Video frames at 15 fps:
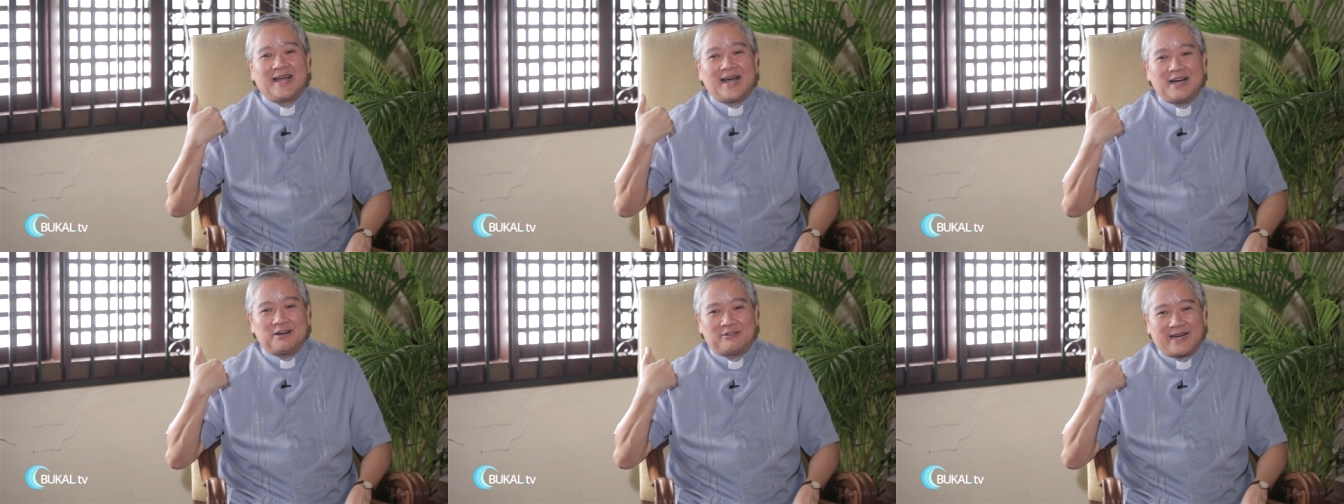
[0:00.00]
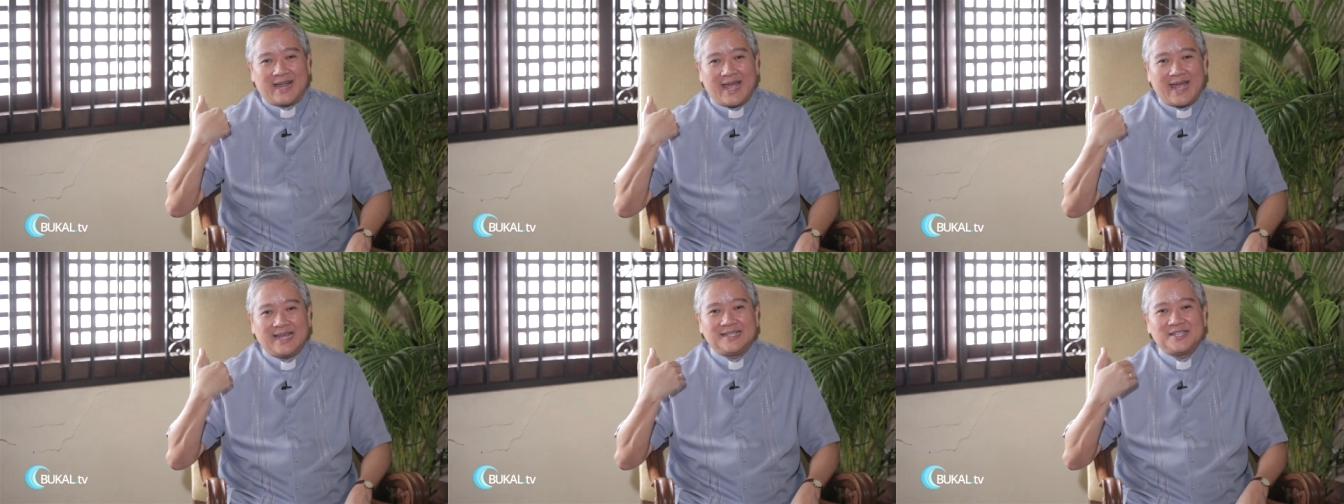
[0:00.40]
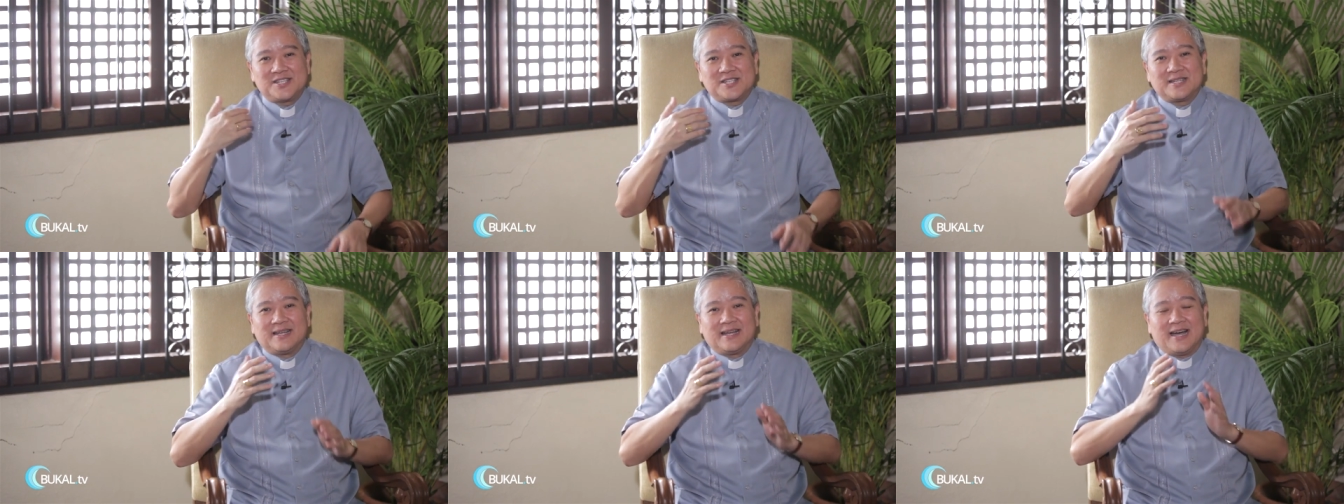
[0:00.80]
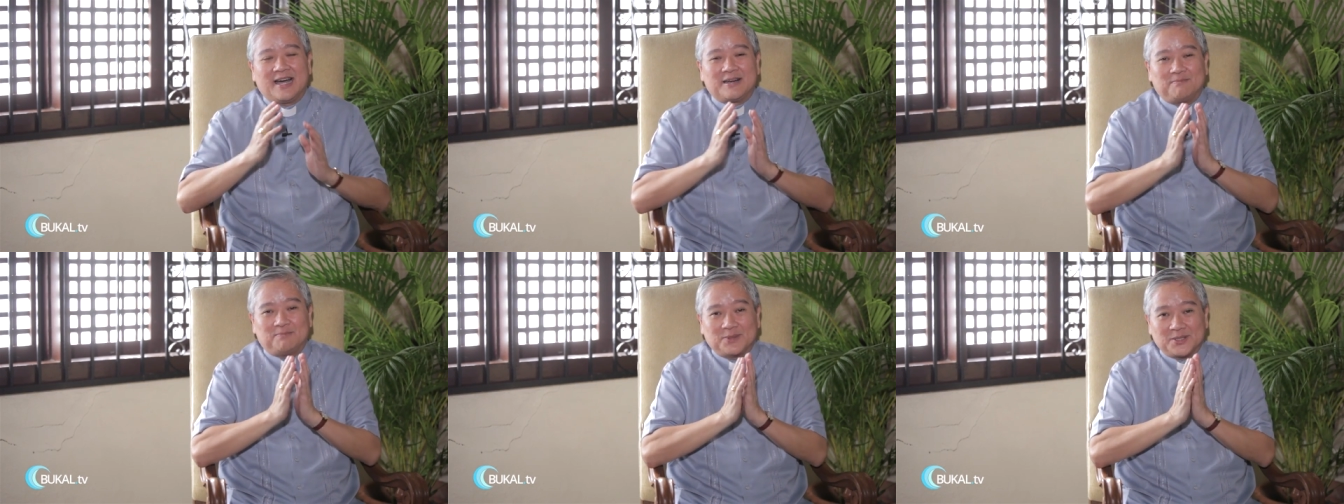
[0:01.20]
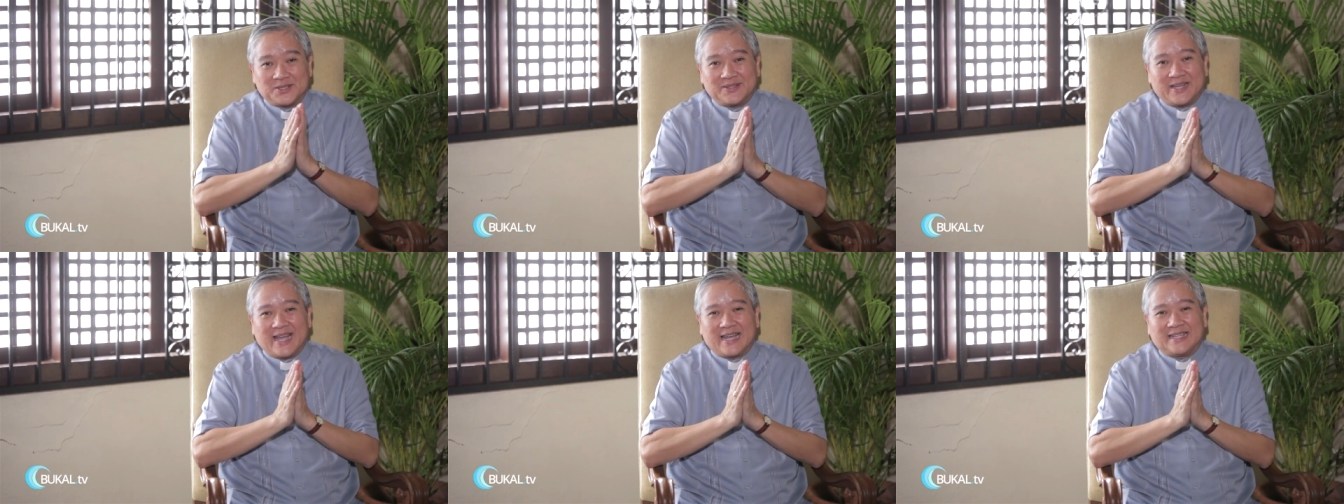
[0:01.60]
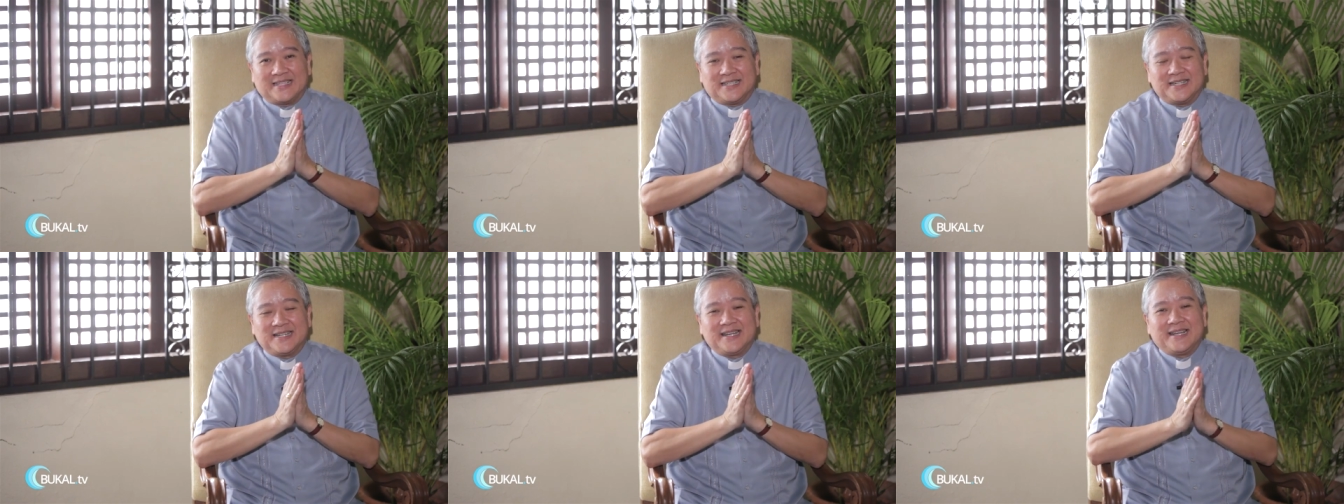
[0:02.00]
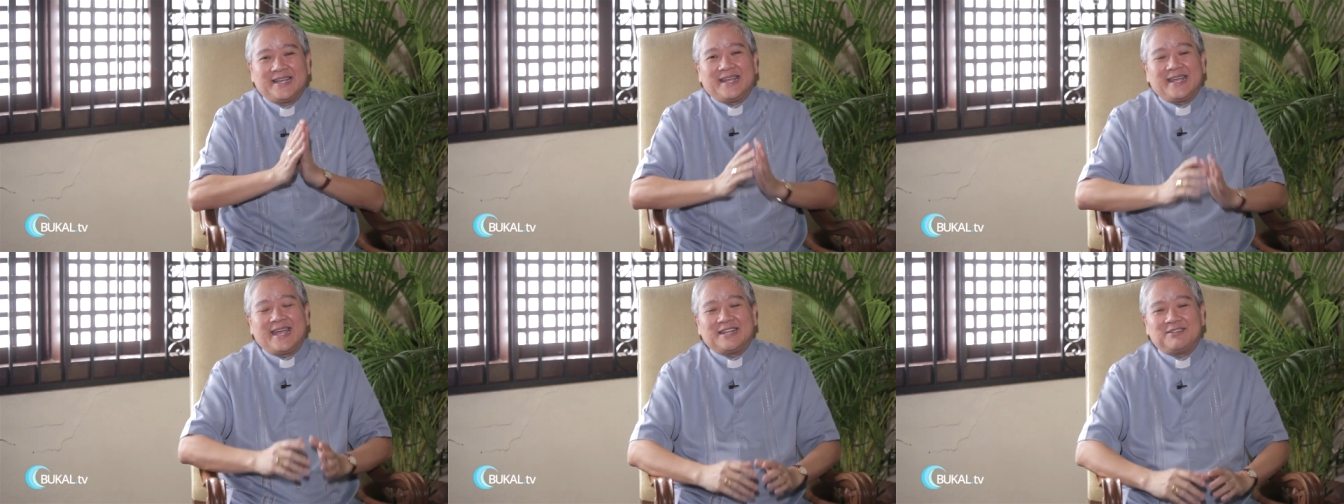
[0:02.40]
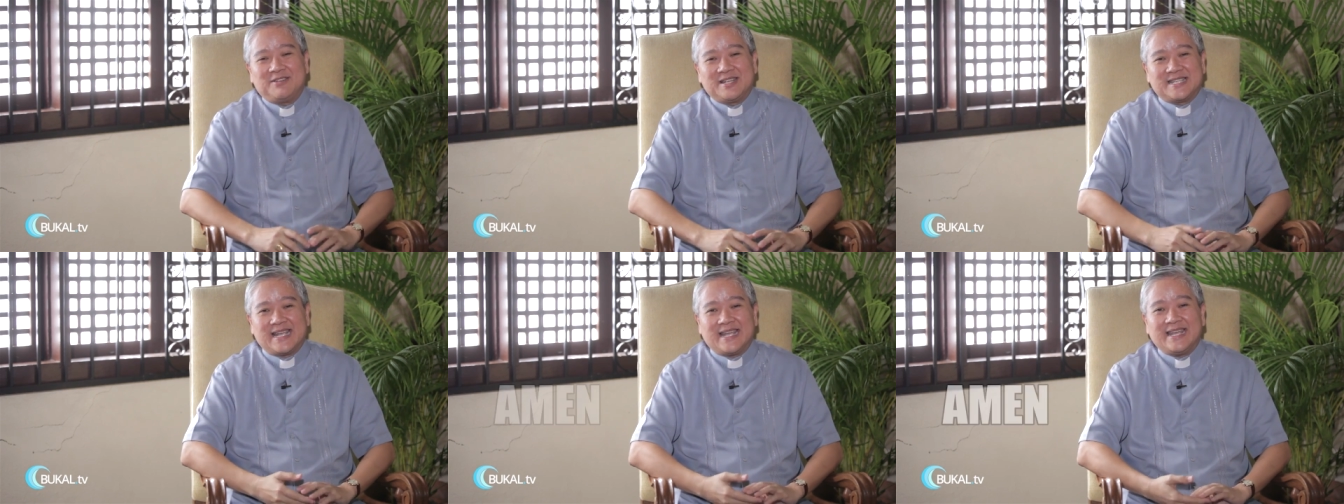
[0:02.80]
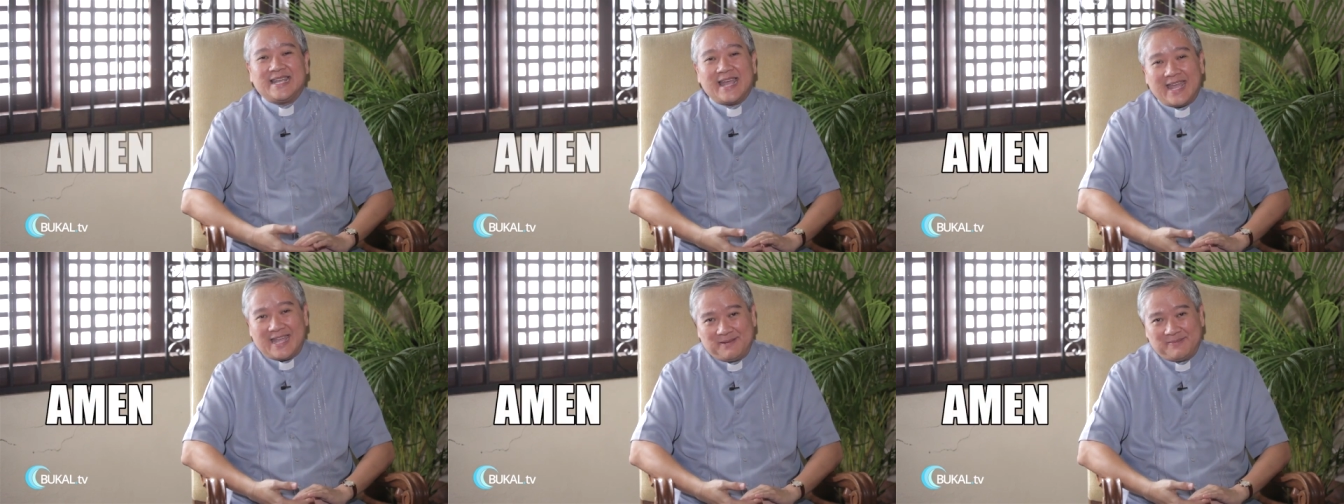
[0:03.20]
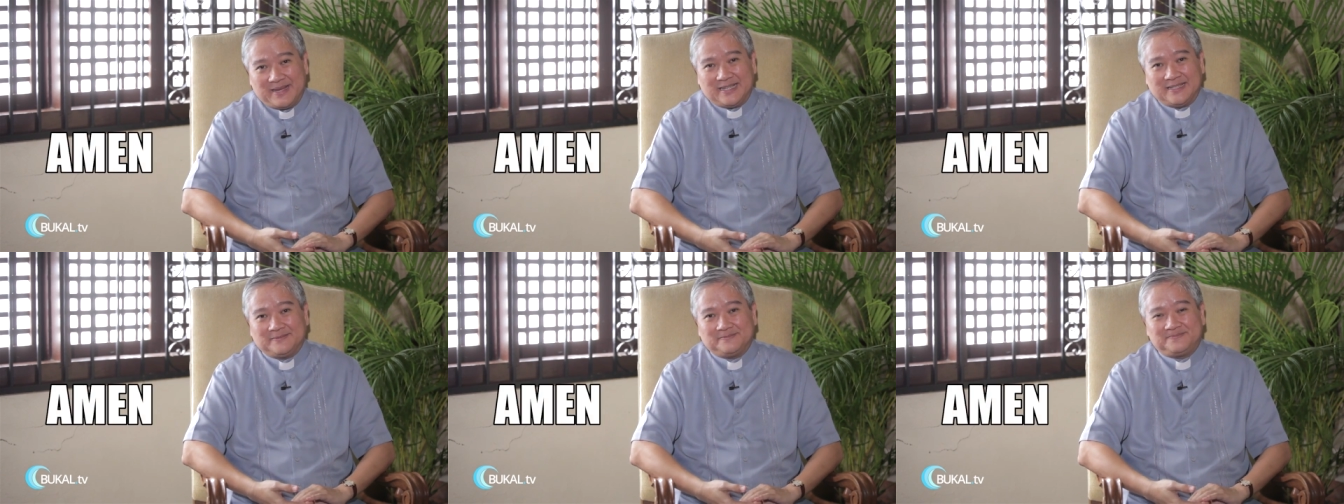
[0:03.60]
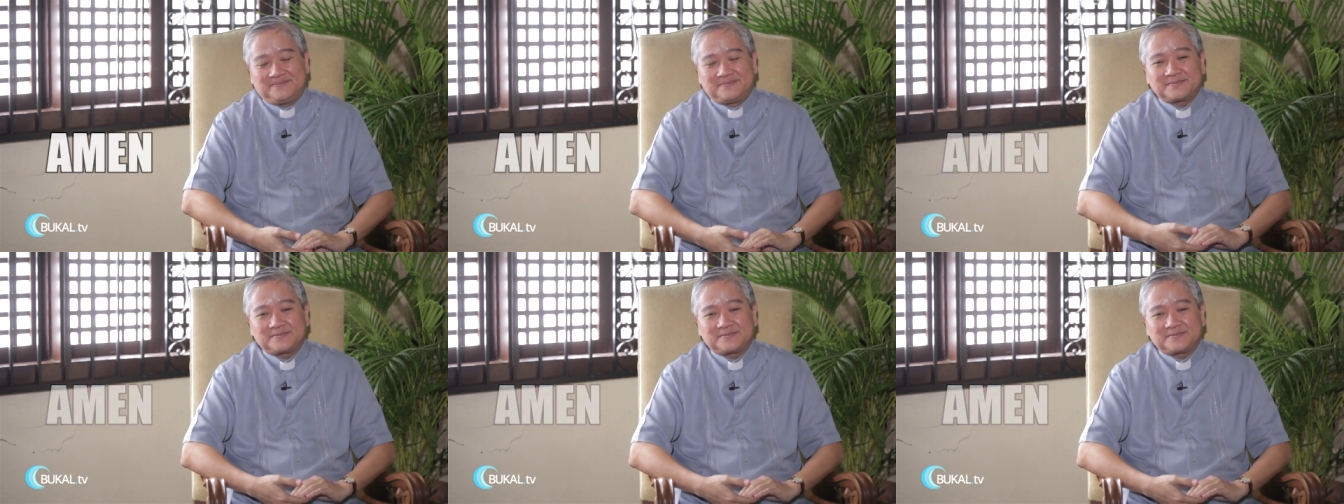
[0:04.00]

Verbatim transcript: our hands are put together and we say, Amen.